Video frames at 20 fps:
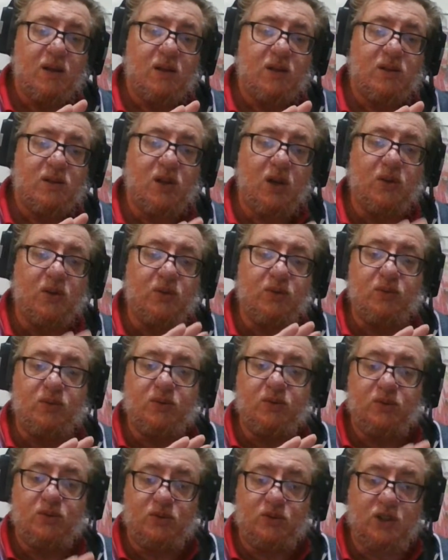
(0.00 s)
So
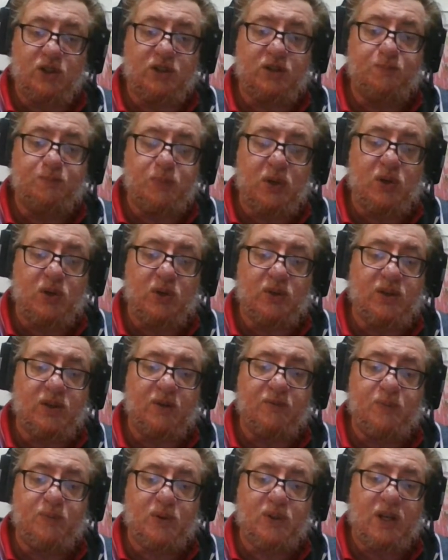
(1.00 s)
just because
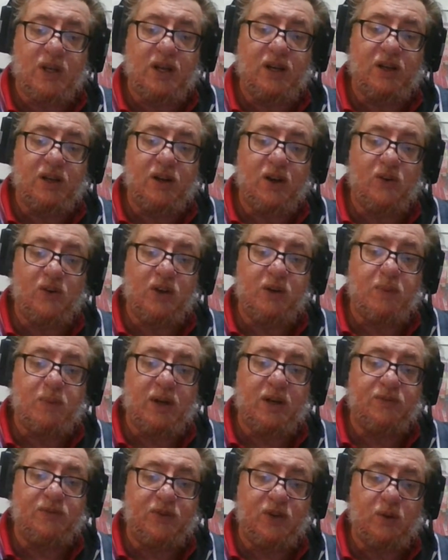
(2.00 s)
I've presented only
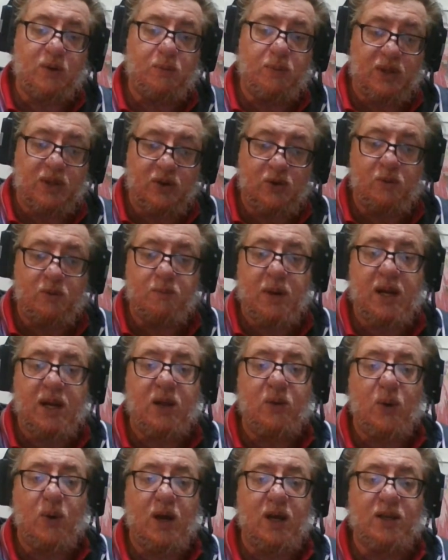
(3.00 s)
but a few, but there are many
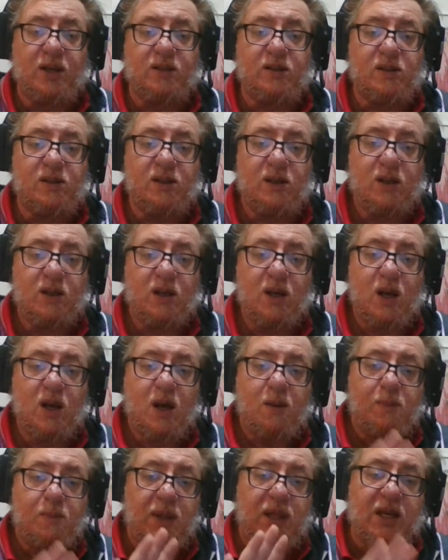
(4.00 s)
ways.
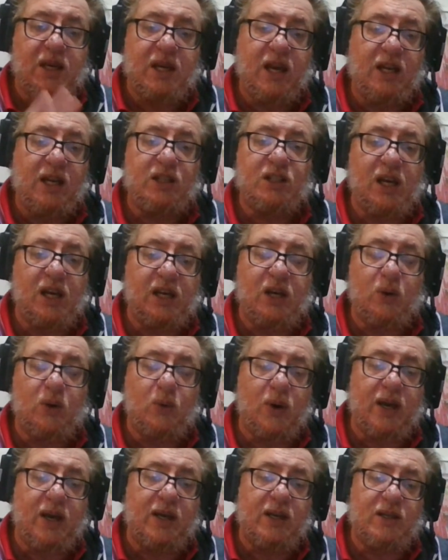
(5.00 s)
But the key
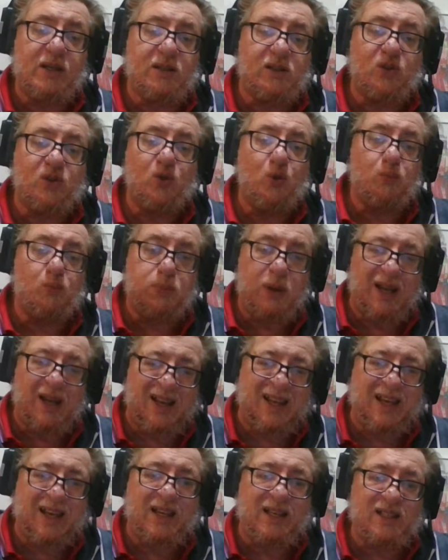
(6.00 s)
takeaway is to
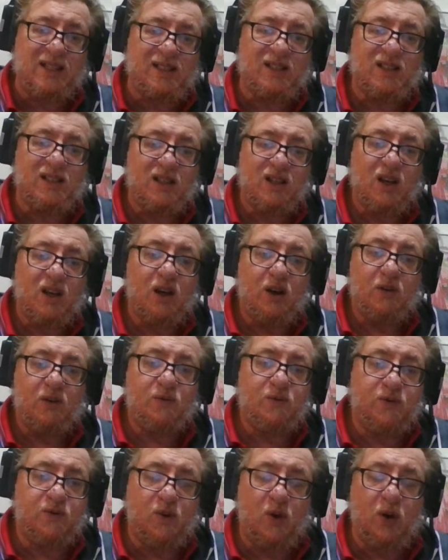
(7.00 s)
please
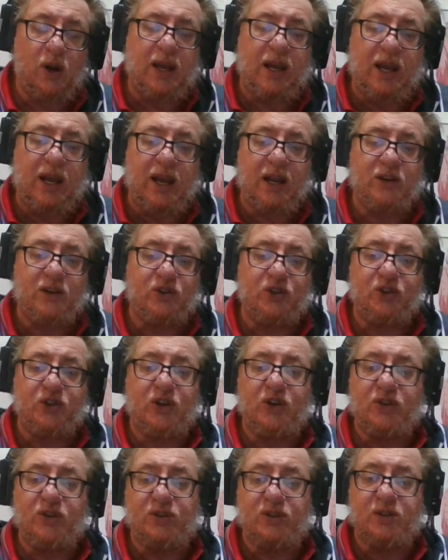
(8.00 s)
fully
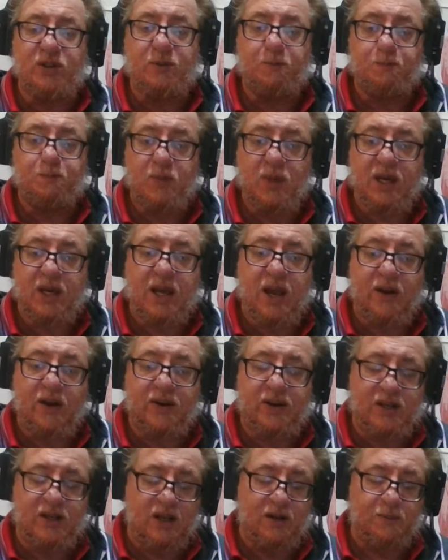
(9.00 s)
introduce a
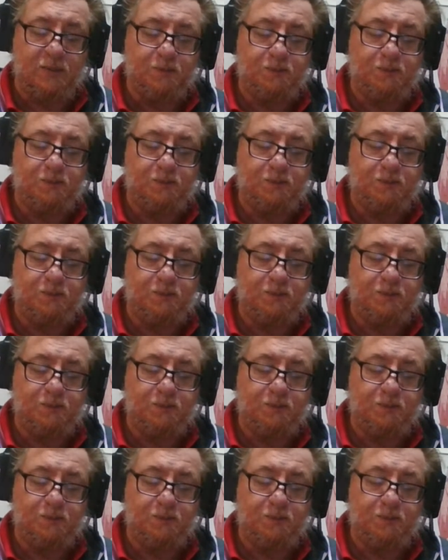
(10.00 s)
character.